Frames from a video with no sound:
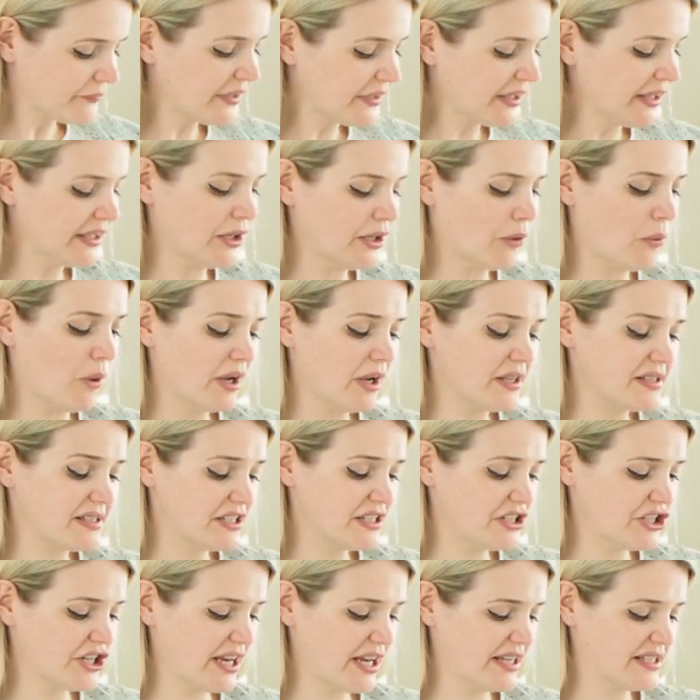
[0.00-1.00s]
Now, what I
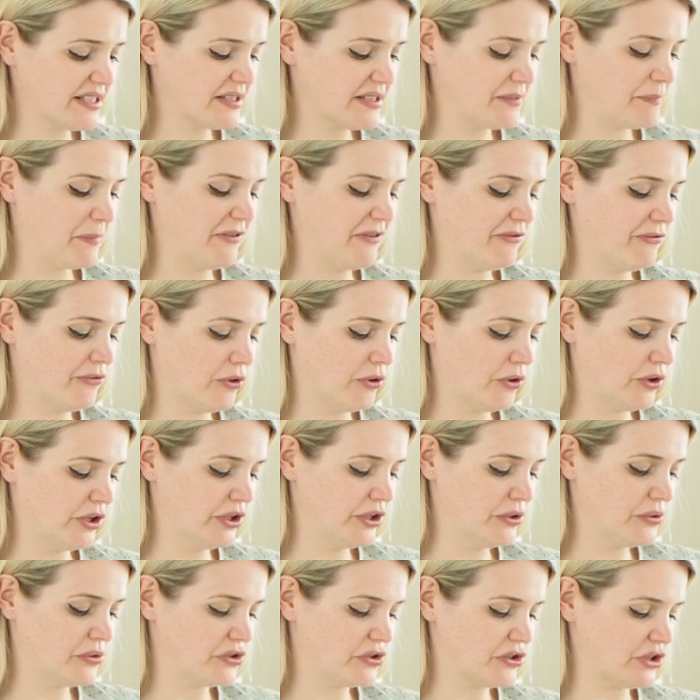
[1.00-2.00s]
suggest before
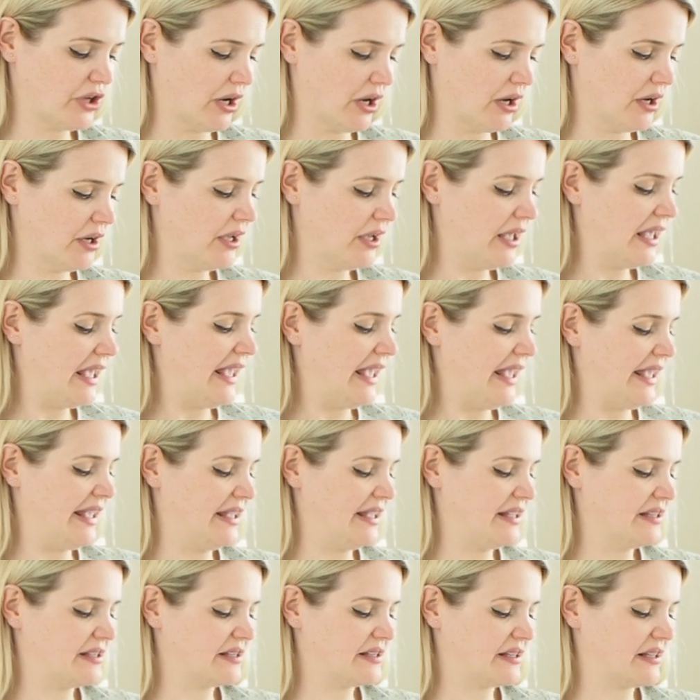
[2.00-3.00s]
you start
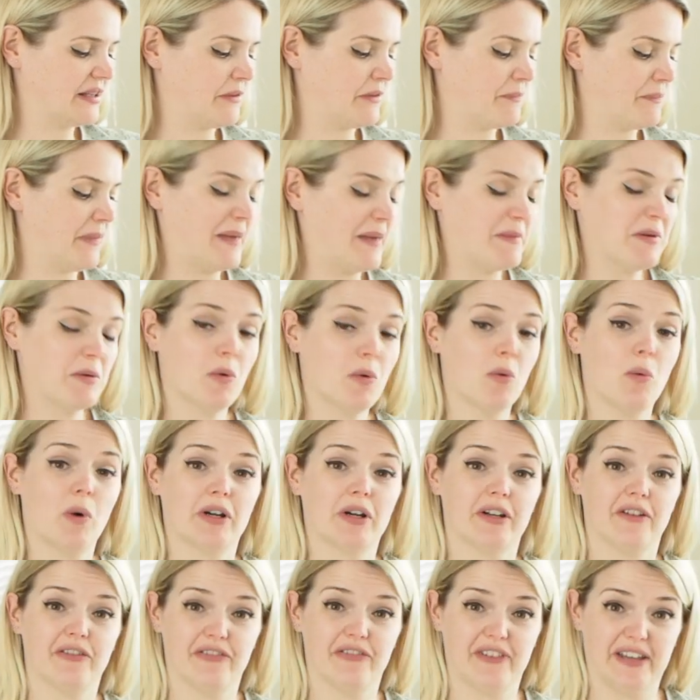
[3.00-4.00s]
is baby will want
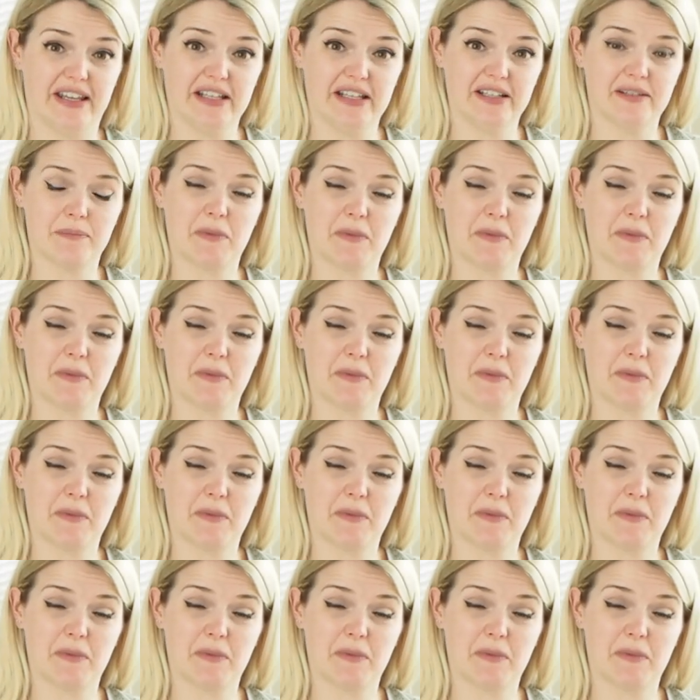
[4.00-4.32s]
to feed,